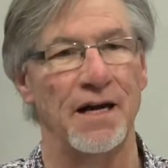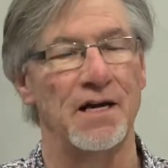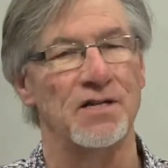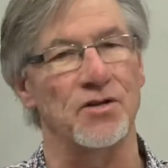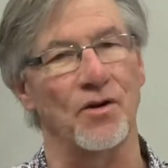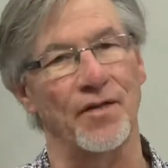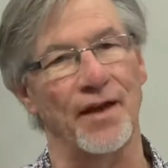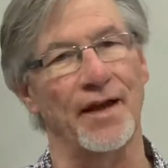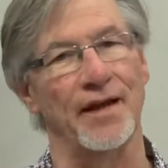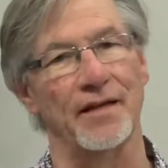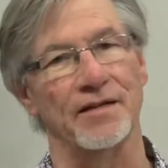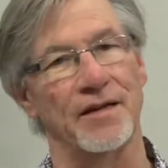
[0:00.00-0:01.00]
So
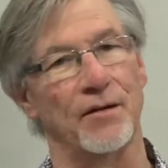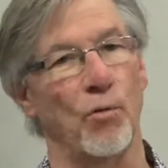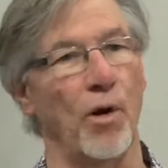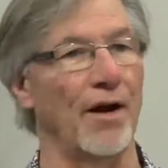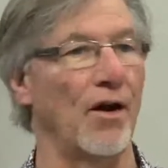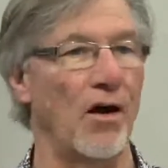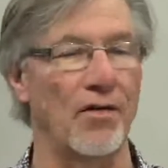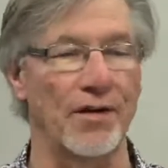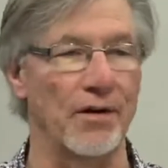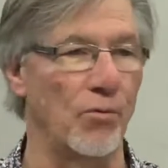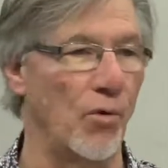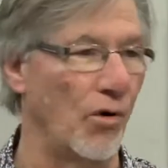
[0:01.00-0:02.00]
they, they won all the
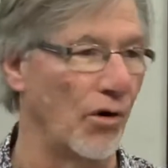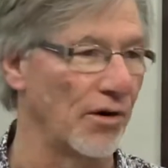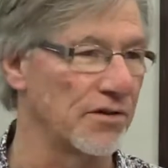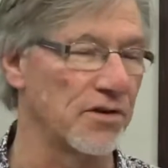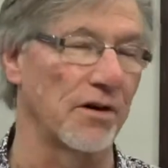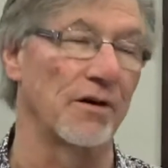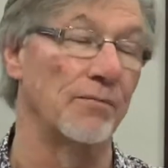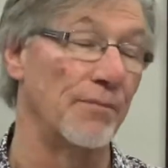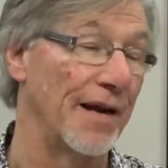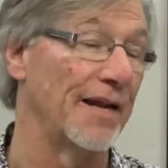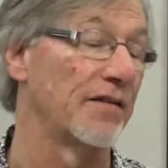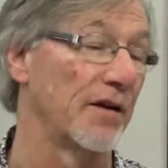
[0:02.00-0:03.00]
awards or
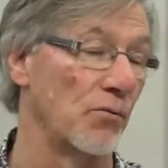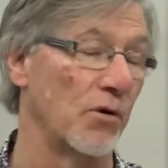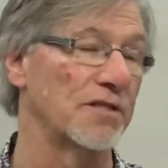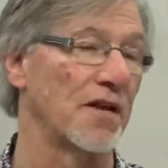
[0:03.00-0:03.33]
many of the awards.